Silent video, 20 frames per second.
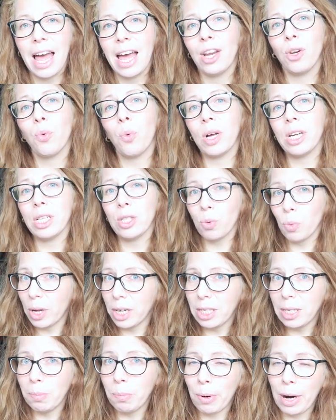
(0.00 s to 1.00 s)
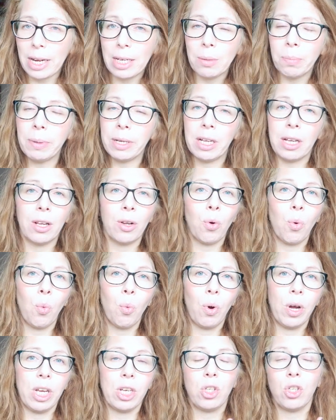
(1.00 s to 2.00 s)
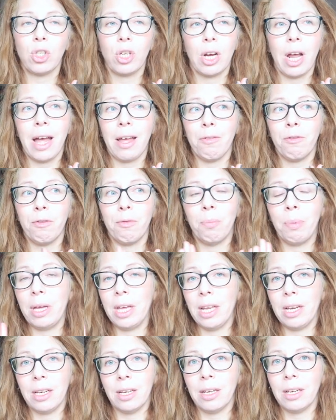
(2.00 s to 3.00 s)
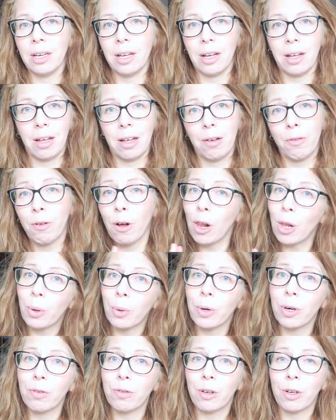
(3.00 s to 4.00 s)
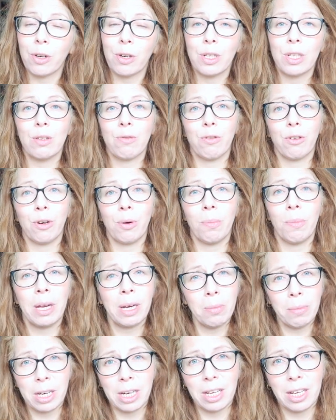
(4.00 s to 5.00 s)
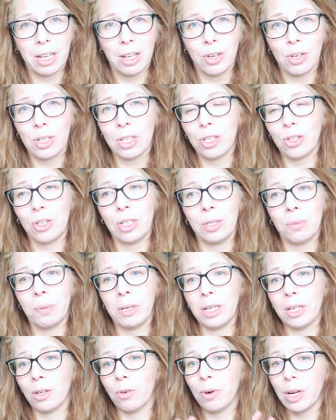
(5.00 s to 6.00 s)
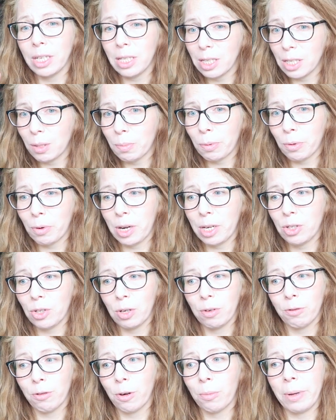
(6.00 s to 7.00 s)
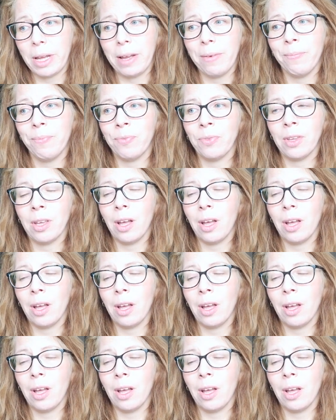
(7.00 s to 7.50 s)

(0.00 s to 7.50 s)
And one is Wendy Brightbill, which I've been uh, a follower of hers for many, many years. She's been a great inspiration for me.